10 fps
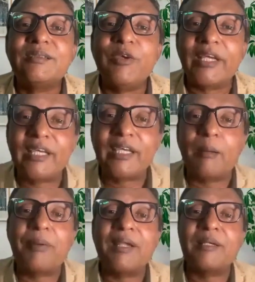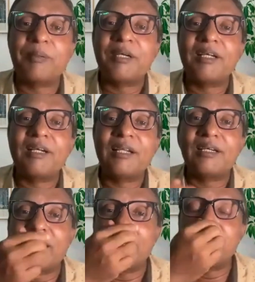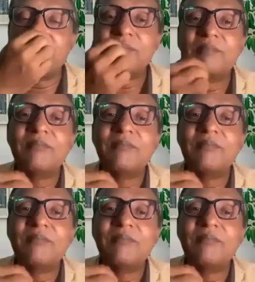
Waking up at a particular time,